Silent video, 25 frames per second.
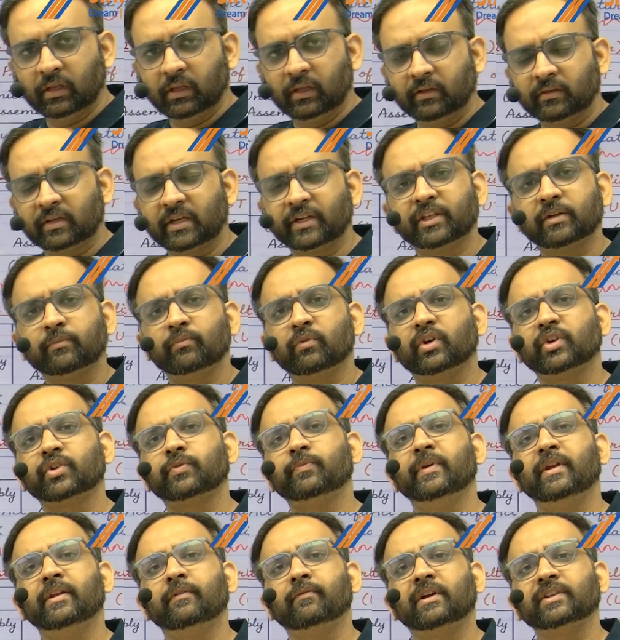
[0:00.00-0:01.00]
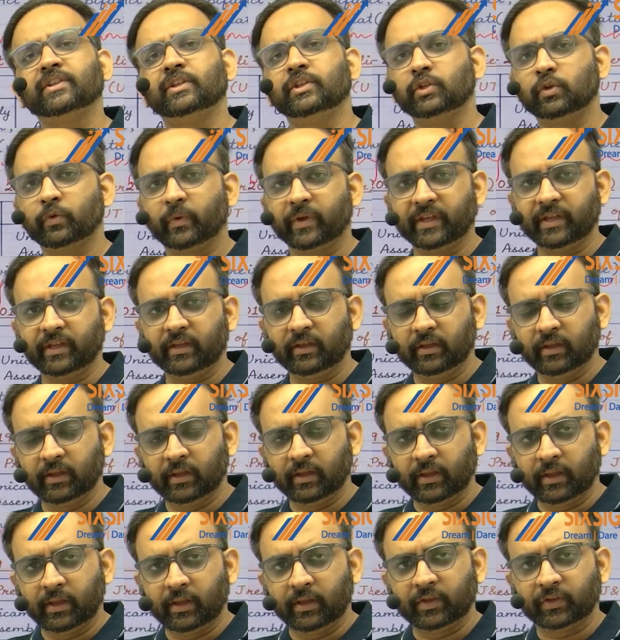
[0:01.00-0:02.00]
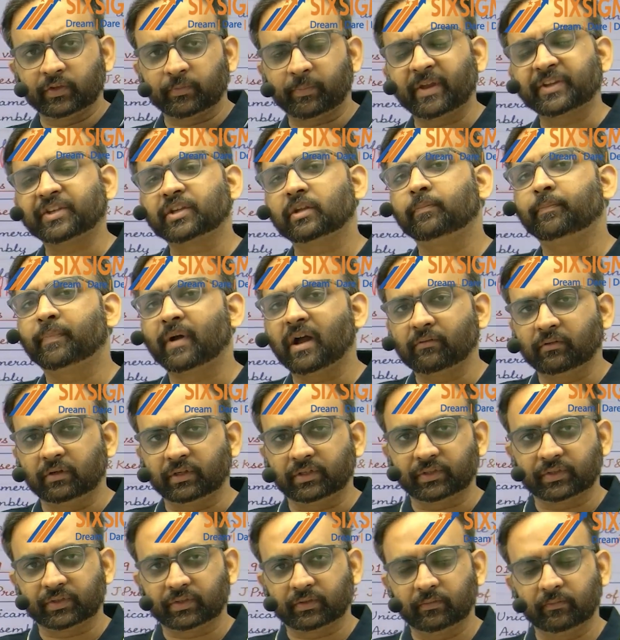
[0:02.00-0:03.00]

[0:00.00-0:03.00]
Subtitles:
that Jammu Kashmir was enjoying special powers